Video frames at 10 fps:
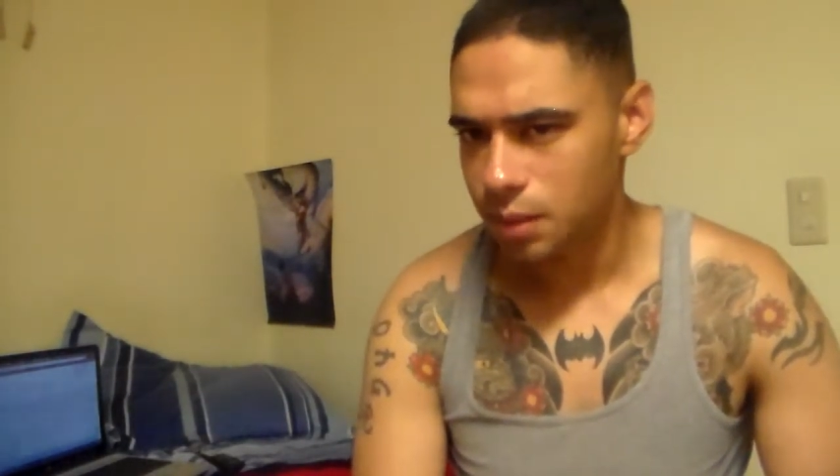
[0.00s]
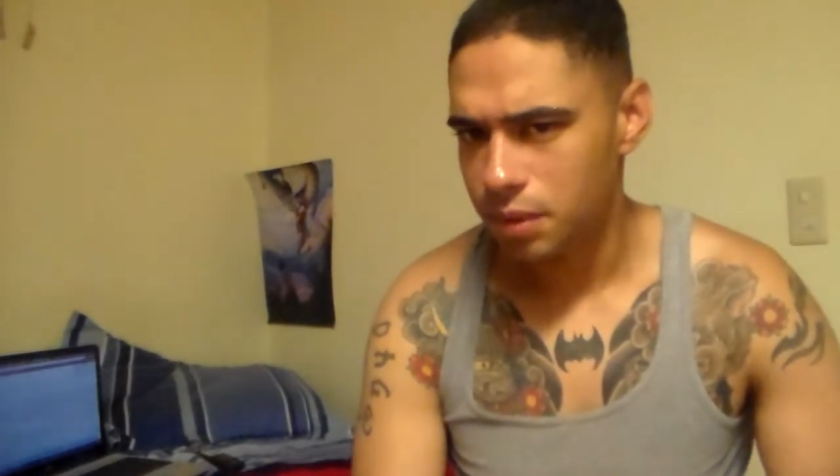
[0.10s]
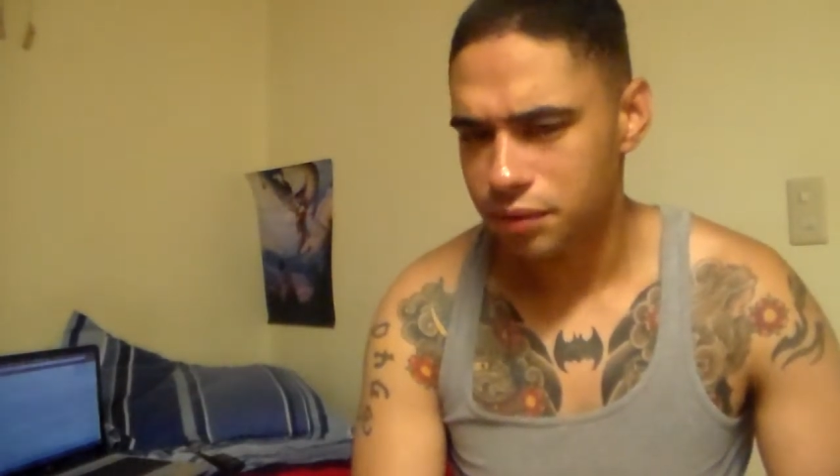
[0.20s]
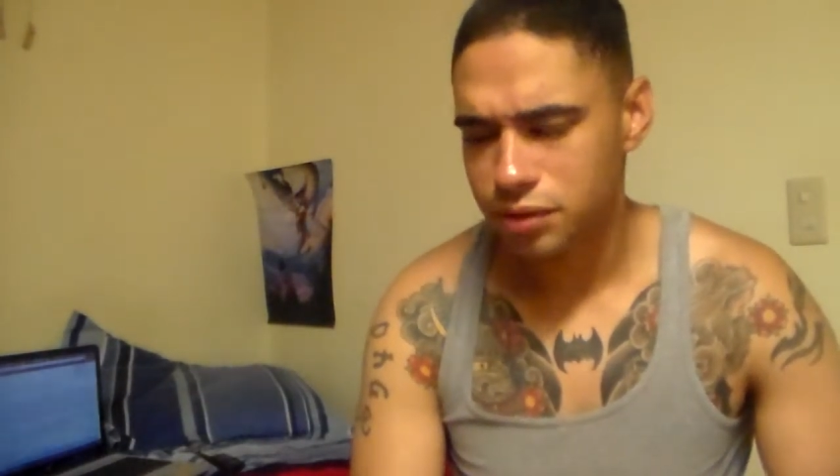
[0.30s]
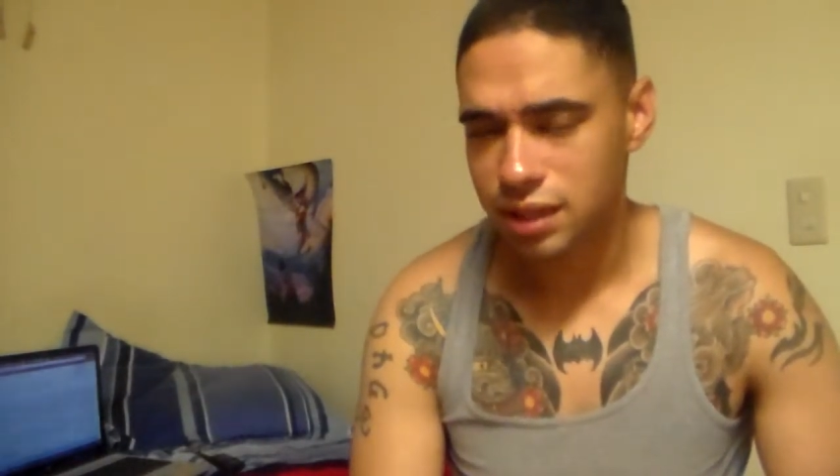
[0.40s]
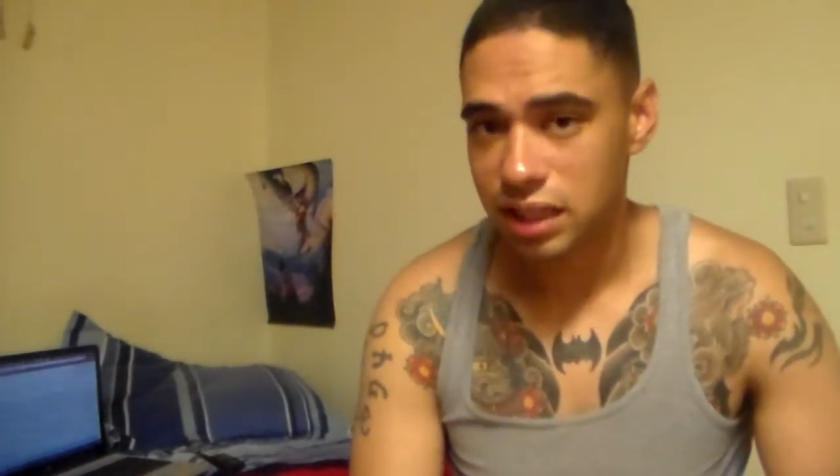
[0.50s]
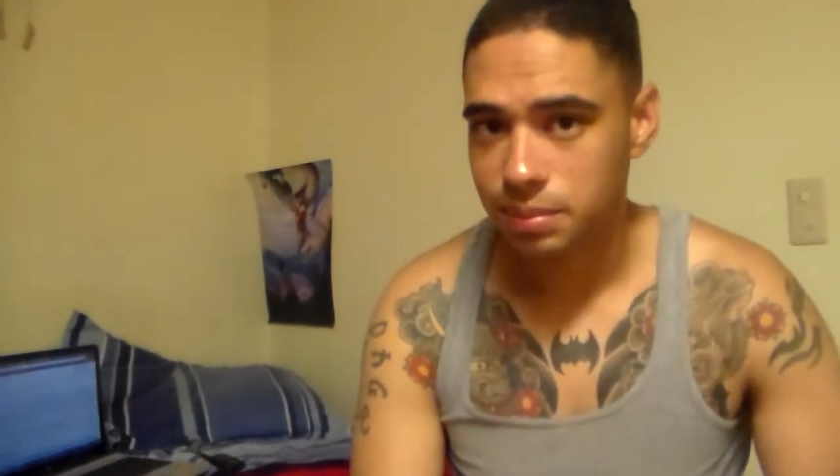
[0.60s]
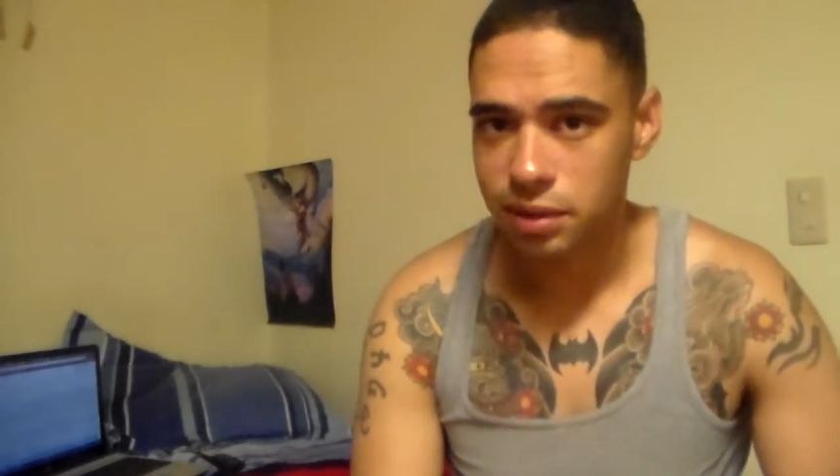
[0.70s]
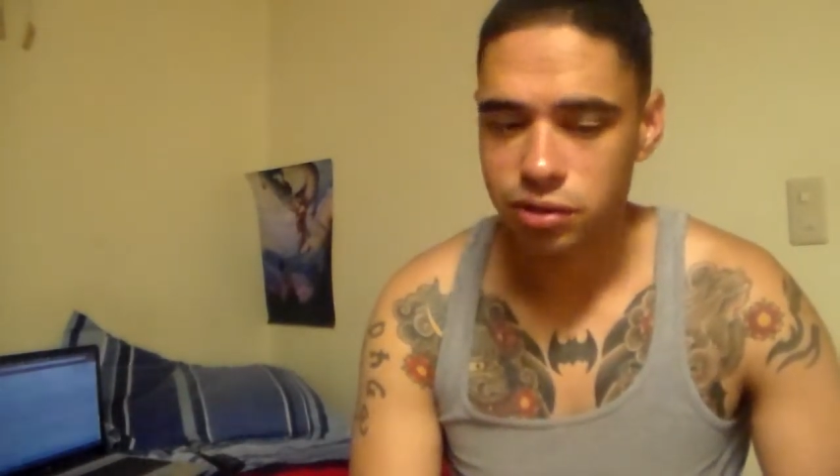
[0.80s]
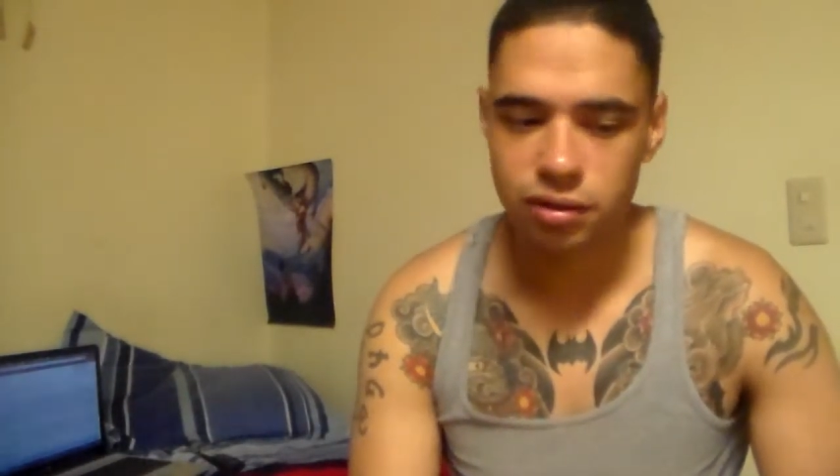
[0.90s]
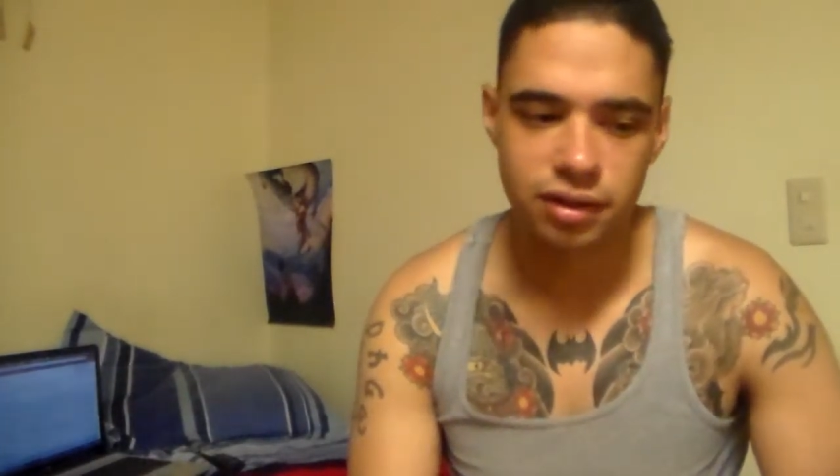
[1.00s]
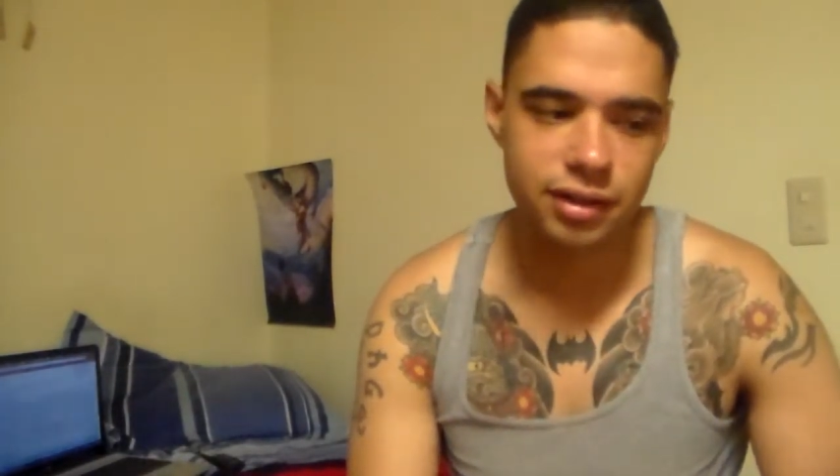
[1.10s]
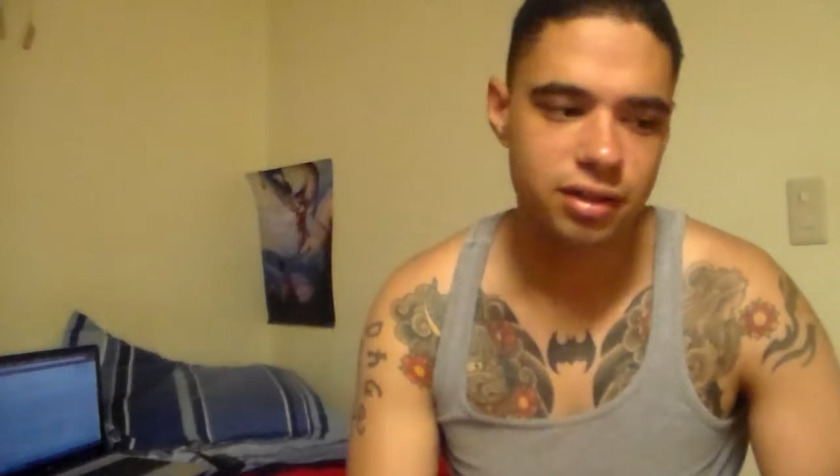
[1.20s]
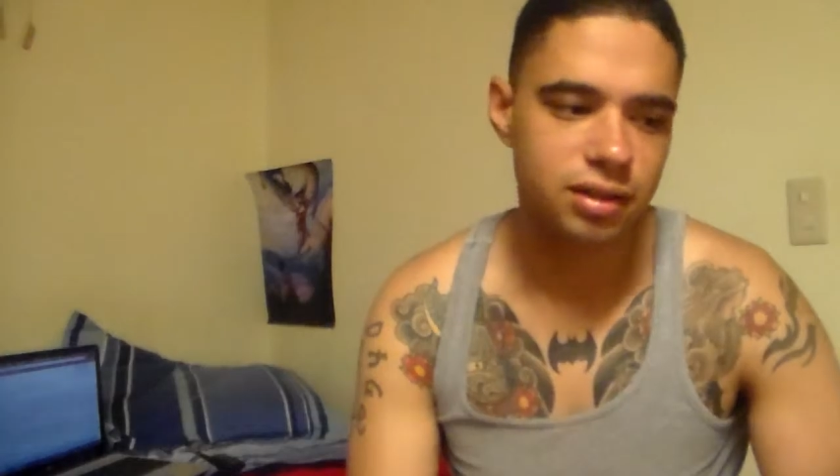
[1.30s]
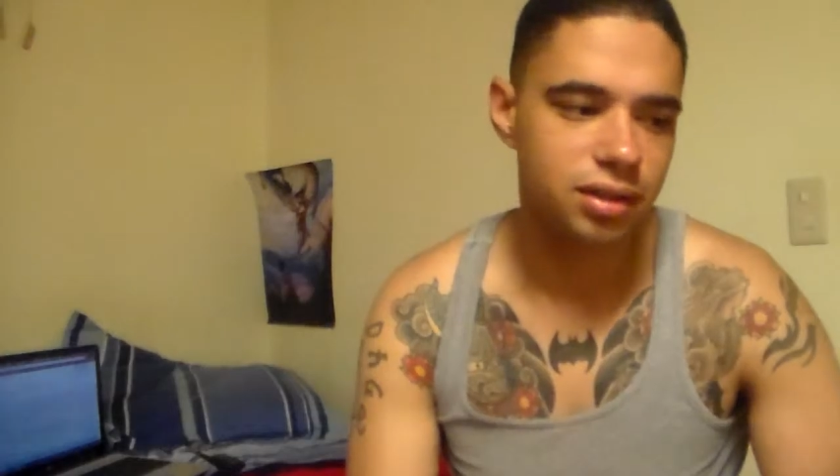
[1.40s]
I mean, if there's, like, special
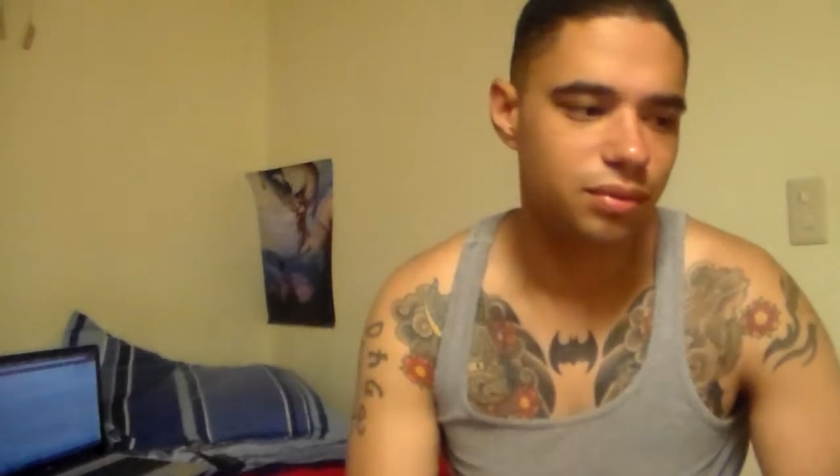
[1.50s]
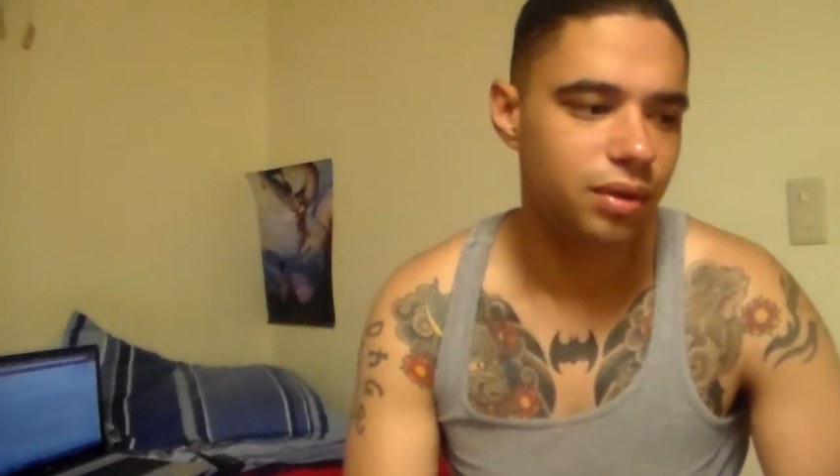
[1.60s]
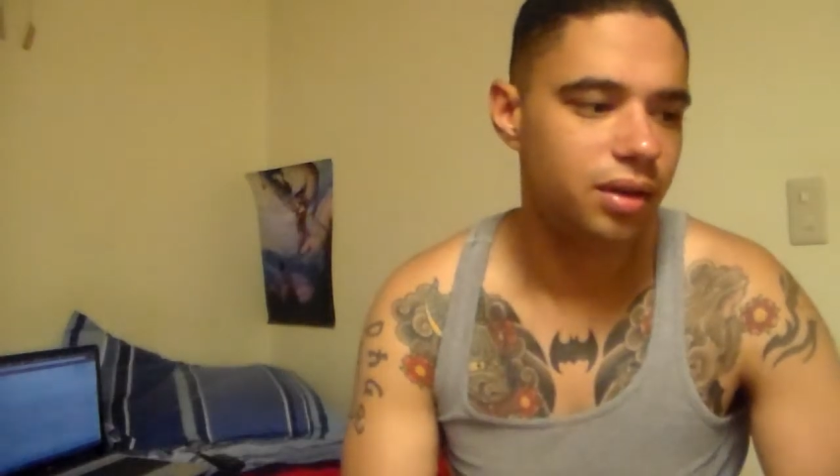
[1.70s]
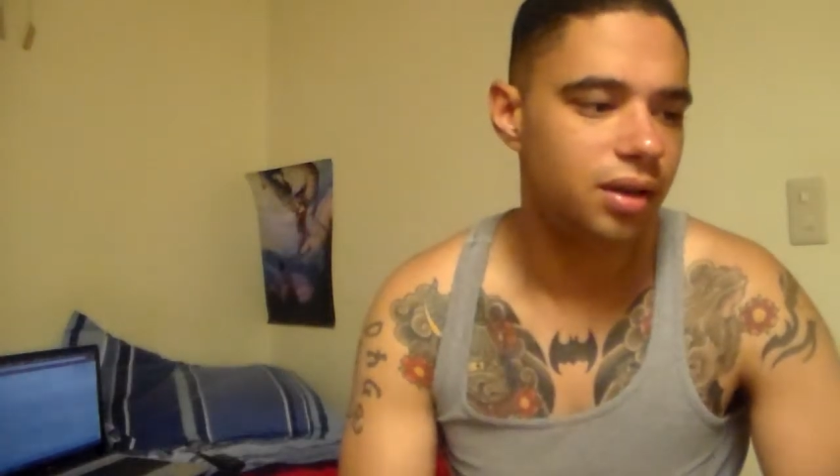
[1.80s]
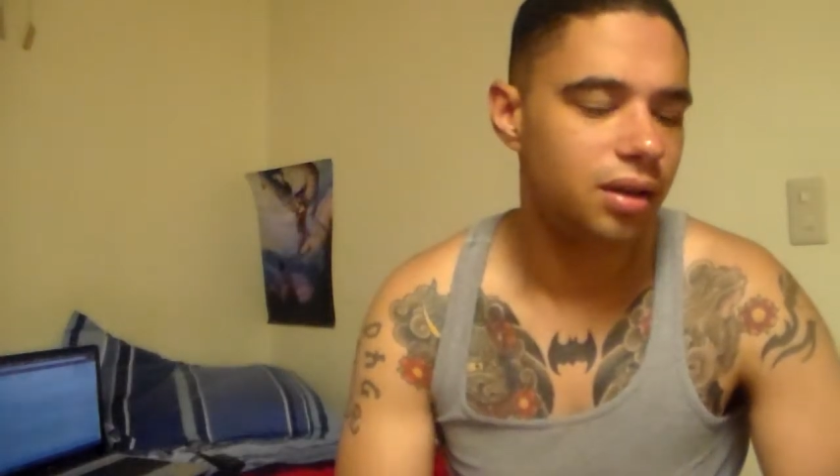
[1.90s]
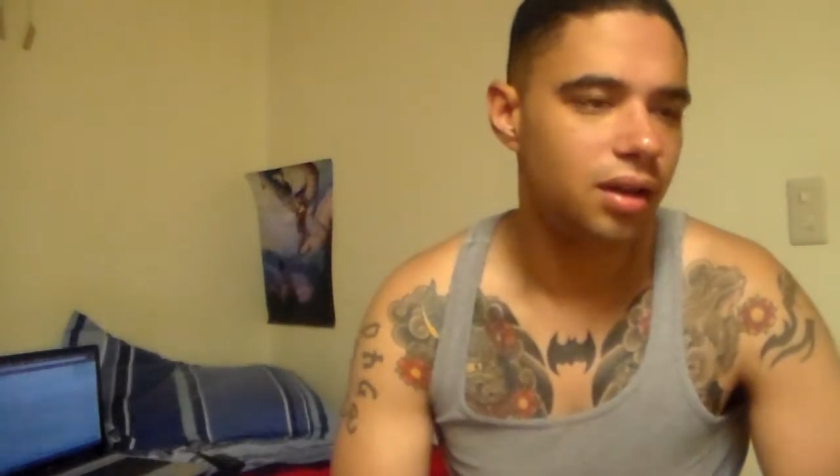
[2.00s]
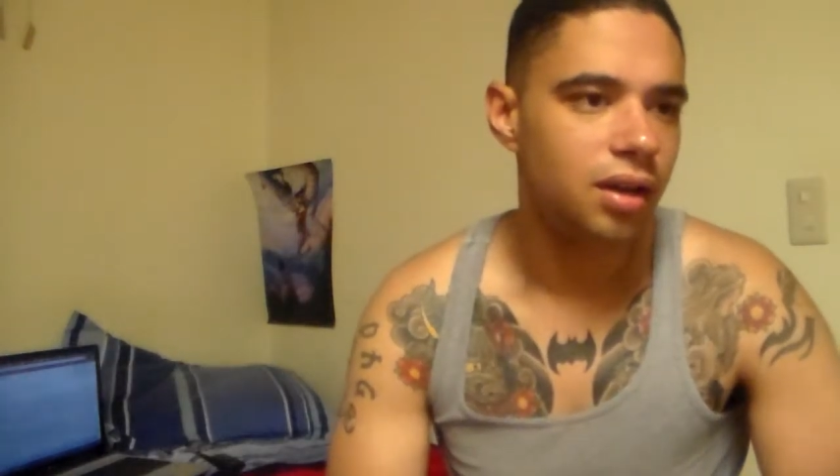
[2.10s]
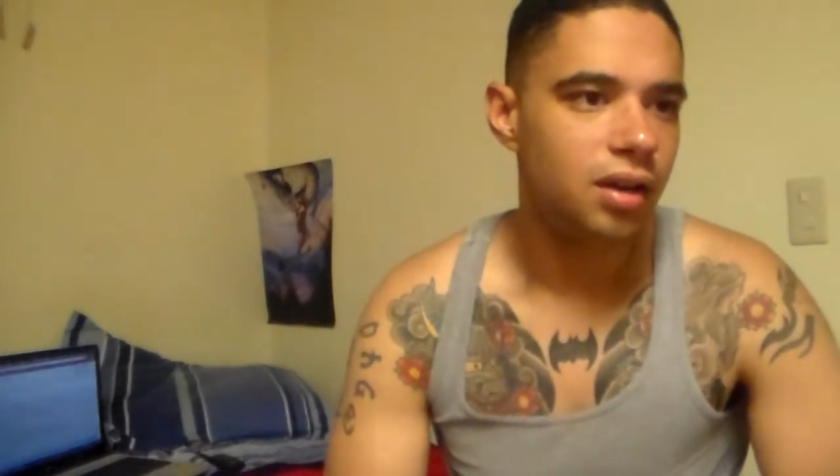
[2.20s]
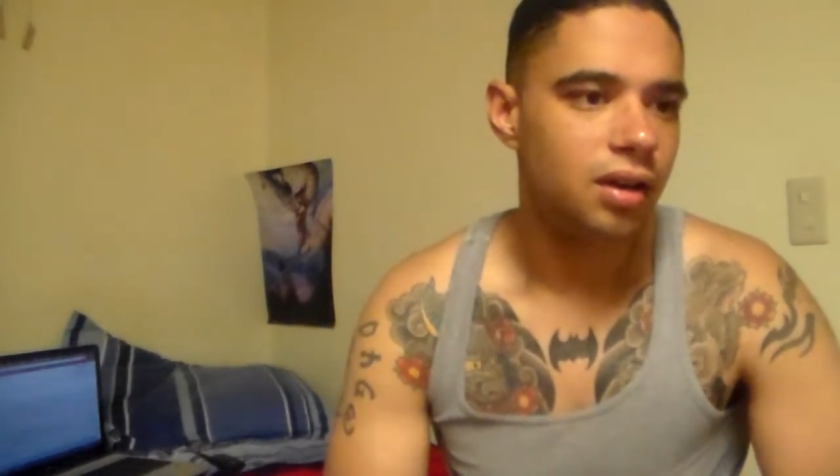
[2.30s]
editions and whatnot,